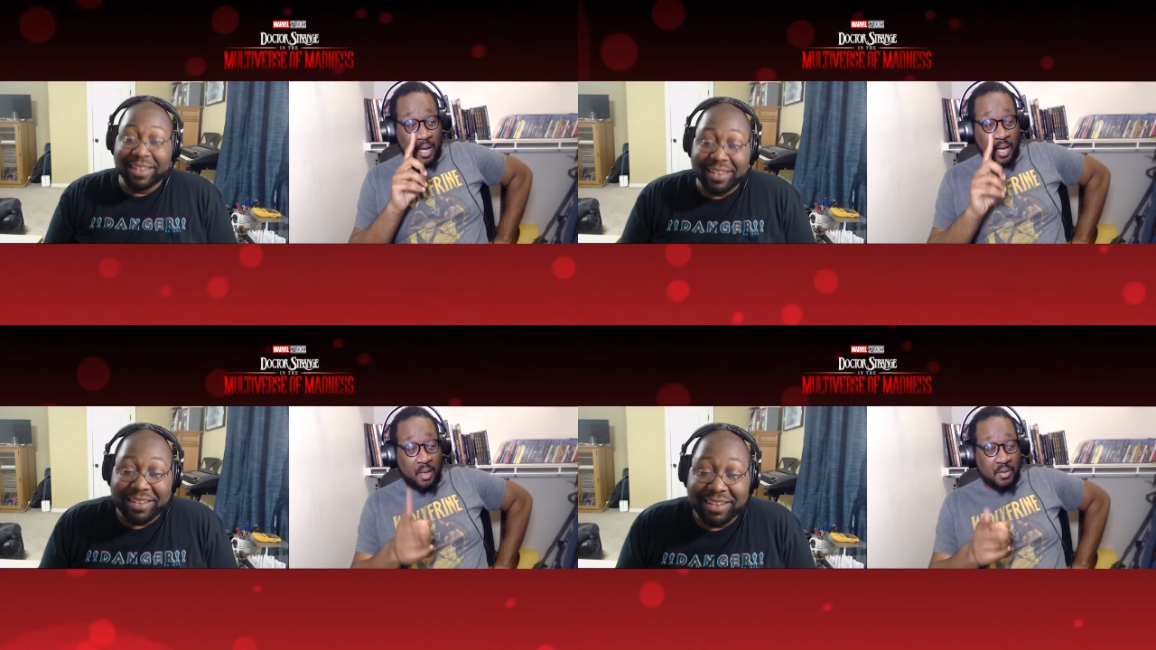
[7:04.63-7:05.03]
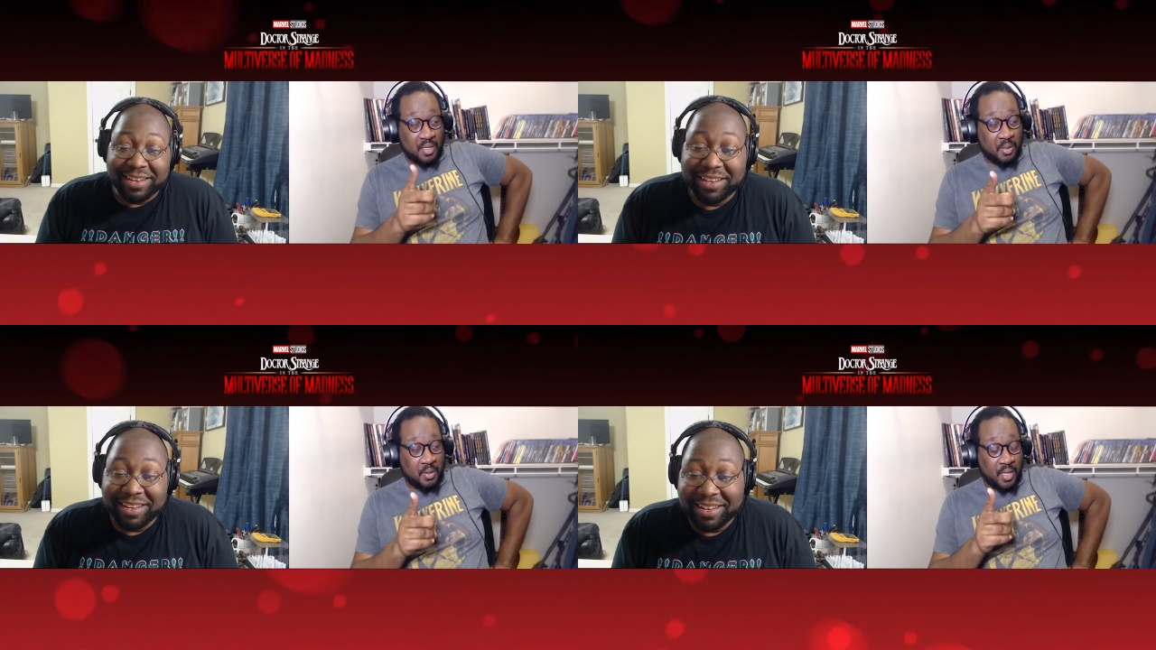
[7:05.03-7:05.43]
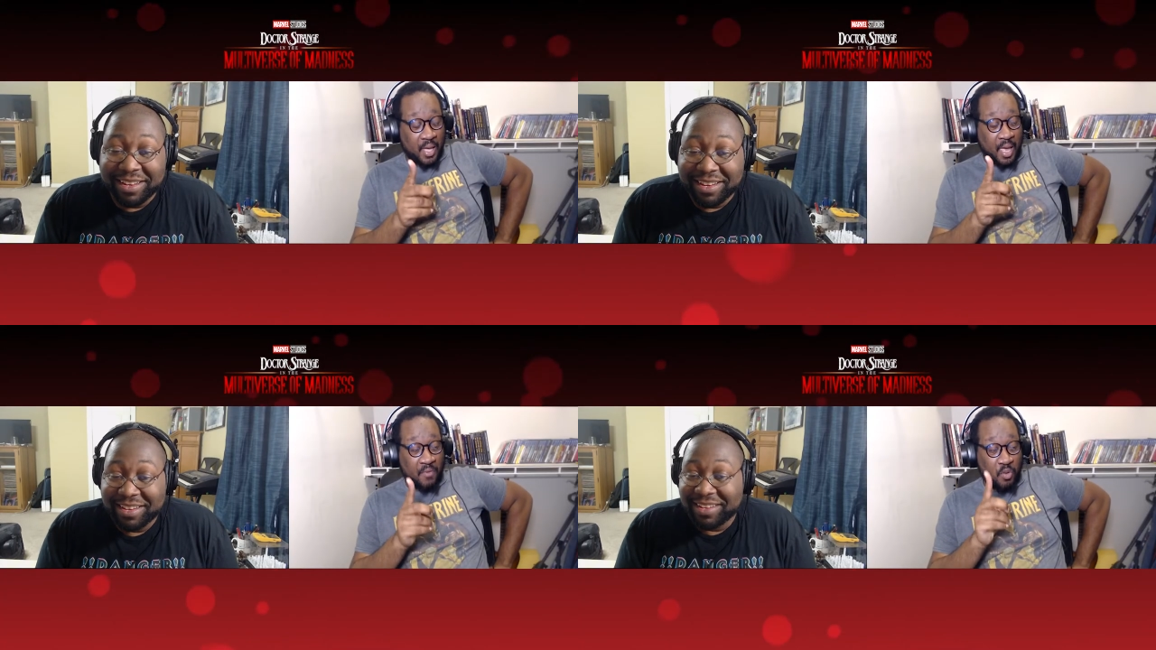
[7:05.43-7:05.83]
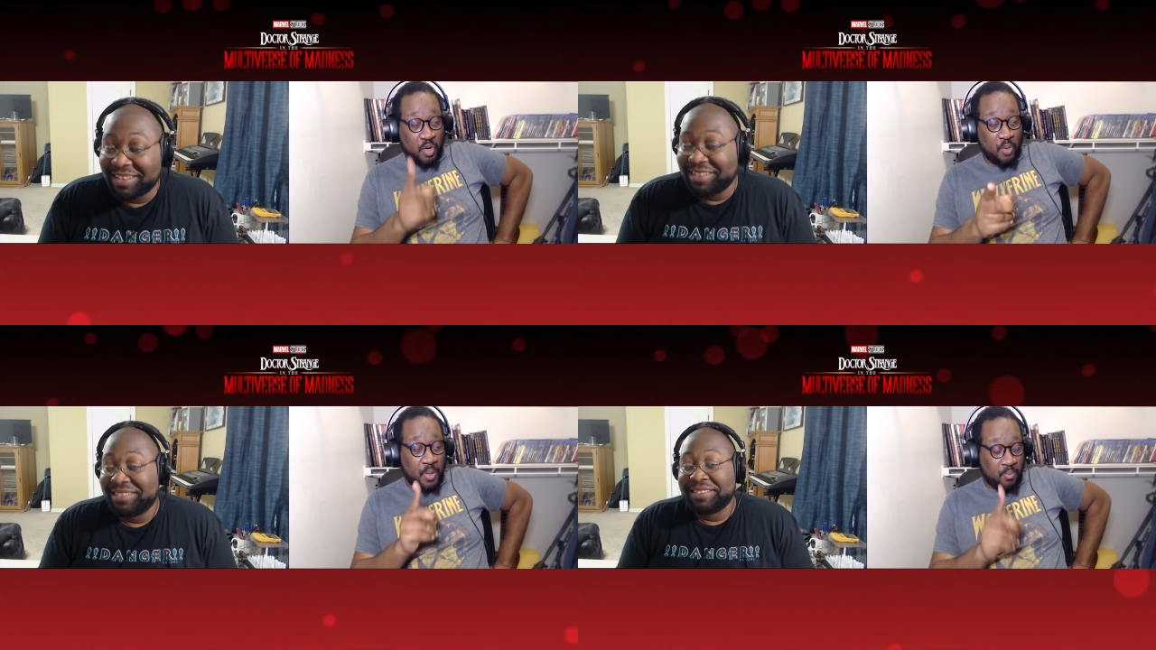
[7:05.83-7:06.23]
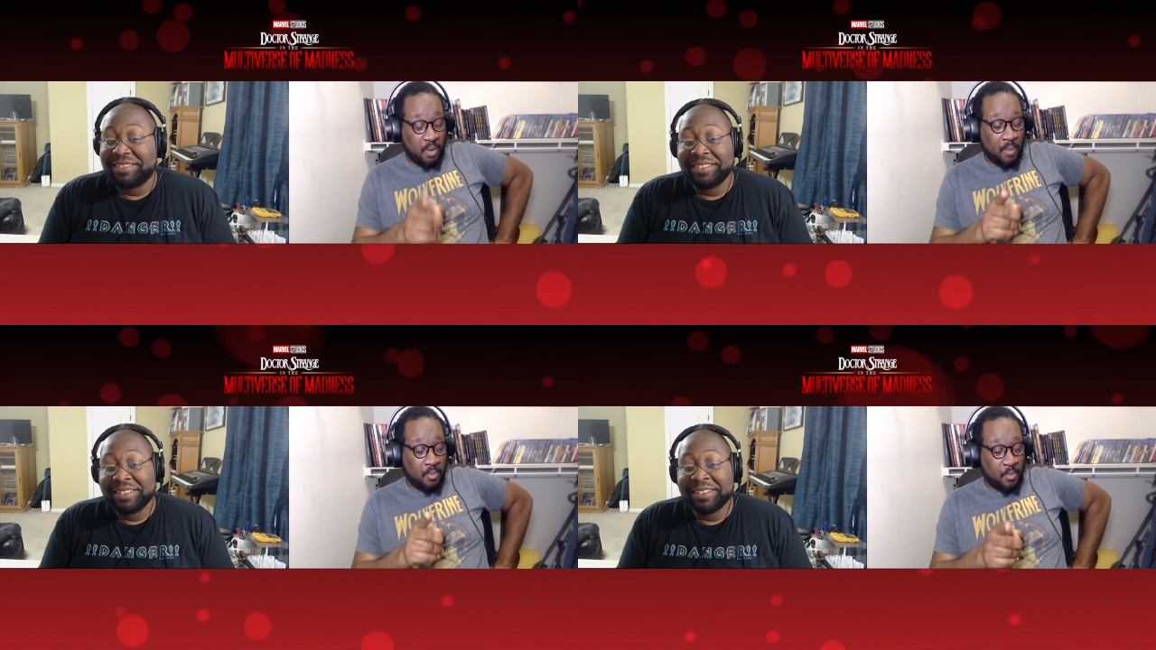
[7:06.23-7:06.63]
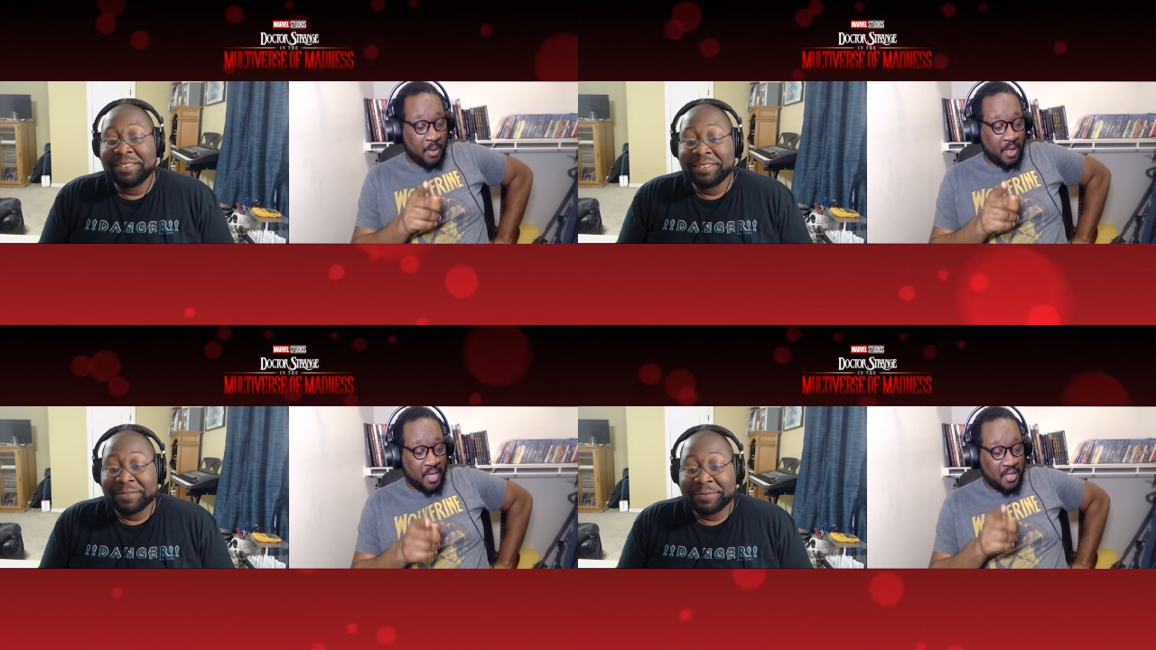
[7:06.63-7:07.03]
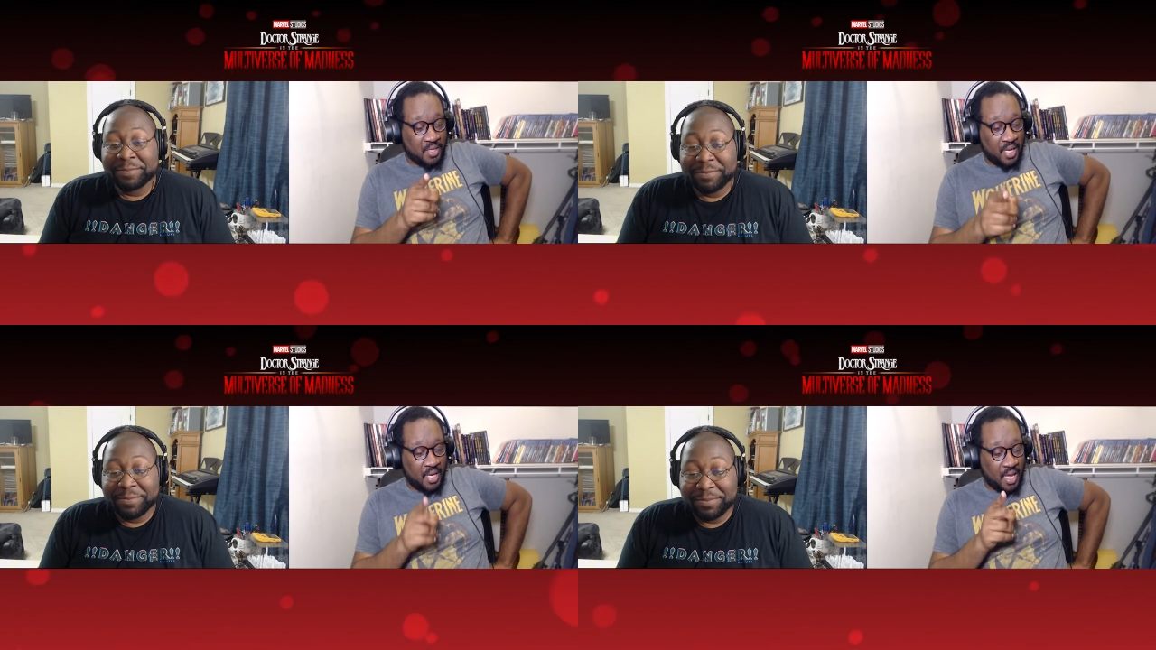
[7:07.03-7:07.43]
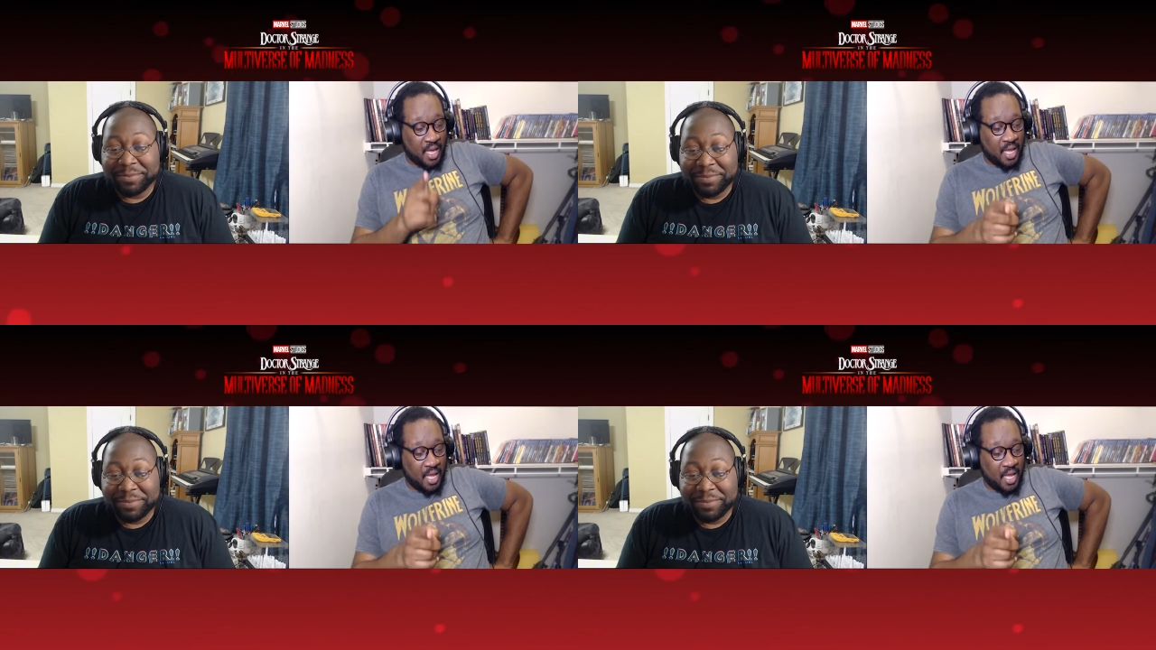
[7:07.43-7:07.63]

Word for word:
Speaker 1: I also have a real big problem about that scene.